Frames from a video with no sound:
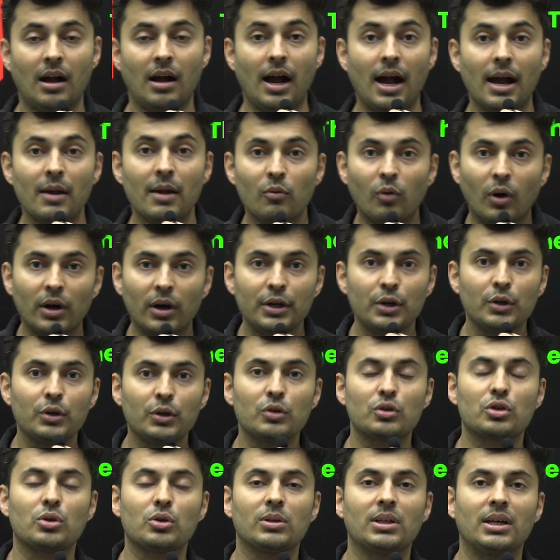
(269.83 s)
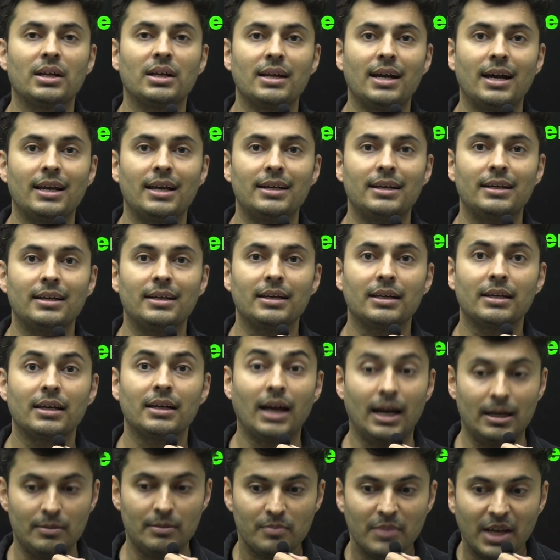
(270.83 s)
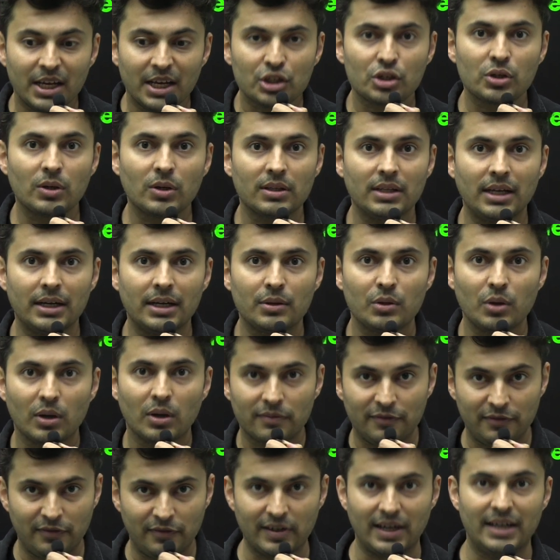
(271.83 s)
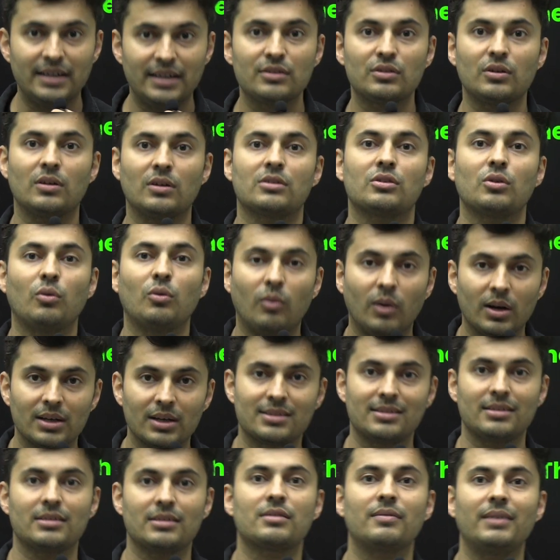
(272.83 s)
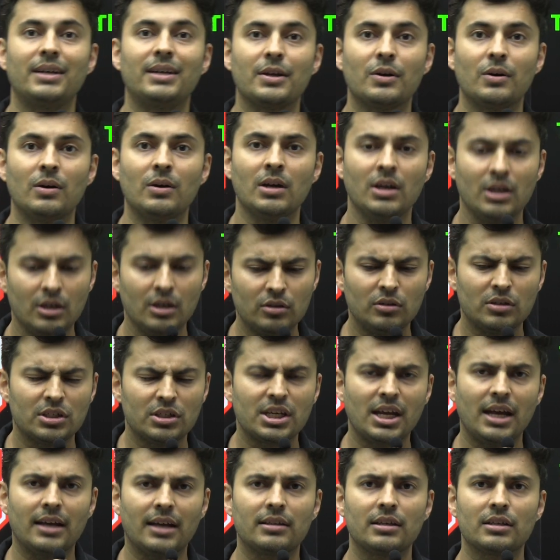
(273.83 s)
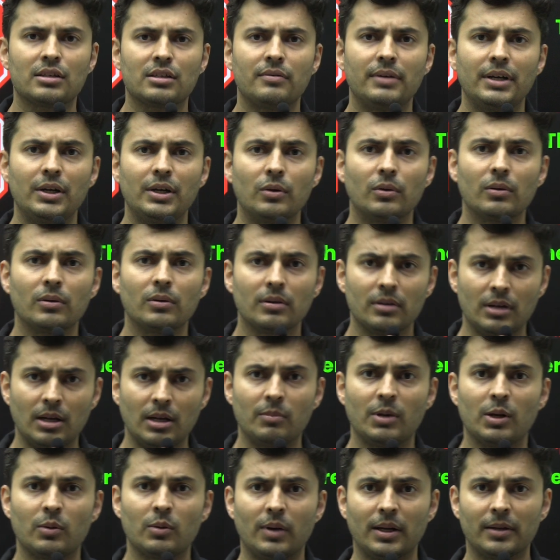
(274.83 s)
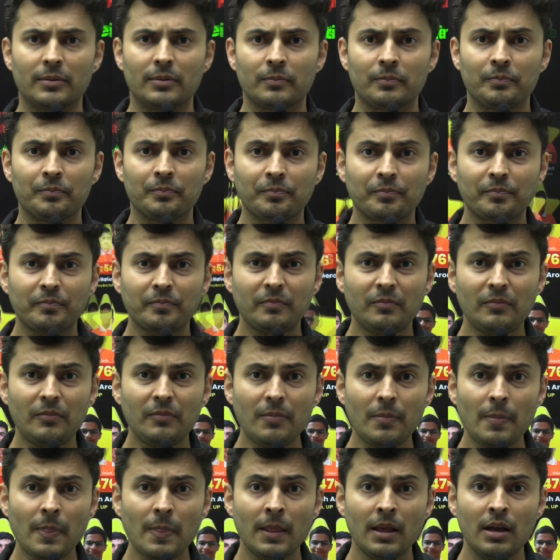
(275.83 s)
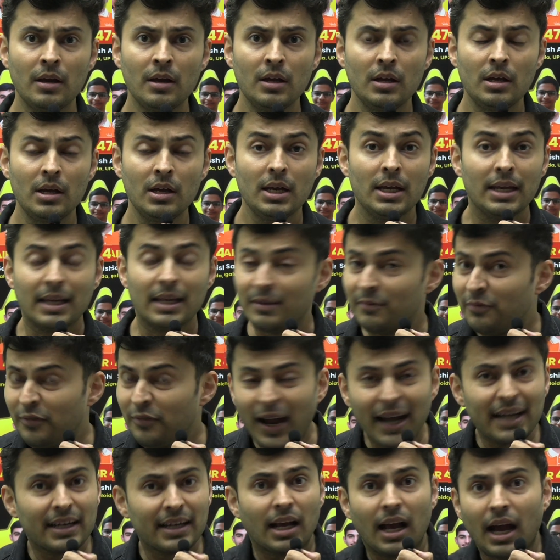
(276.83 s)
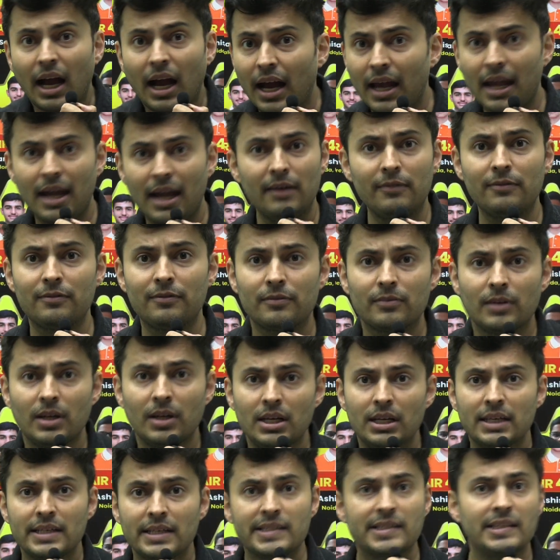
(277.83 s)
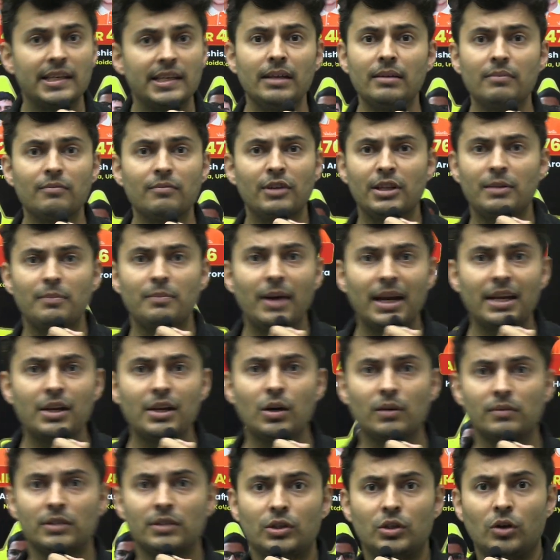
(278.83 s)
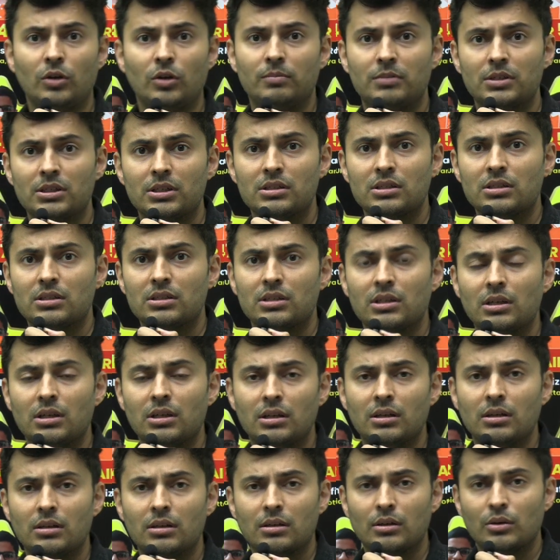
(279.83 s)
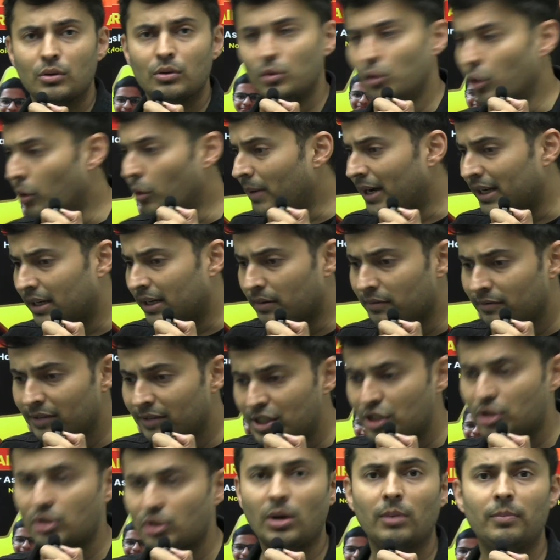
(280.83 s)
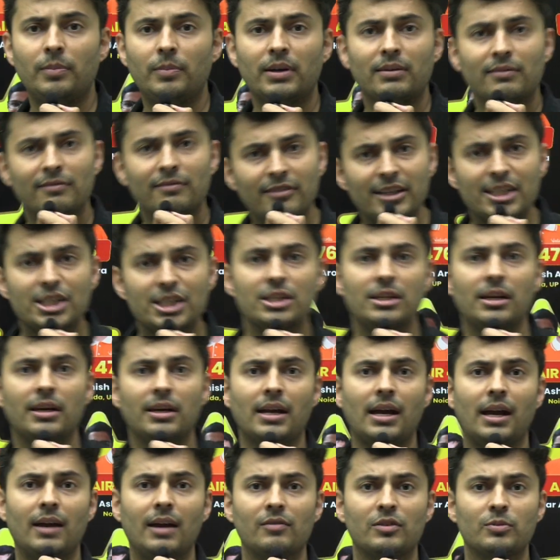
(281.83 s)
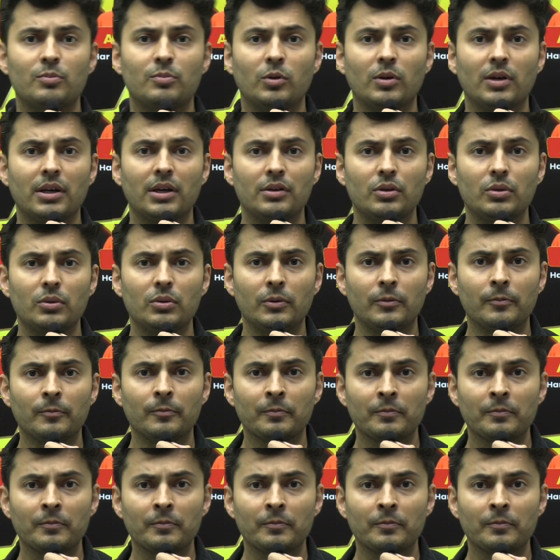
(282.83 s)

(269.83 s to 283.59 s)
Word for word: I want you to show the reality and make sure that your friends also watch this video. So share this video, number one. In fact, I have seen with many of the toppers, no matter which topper, which year I have spoken to,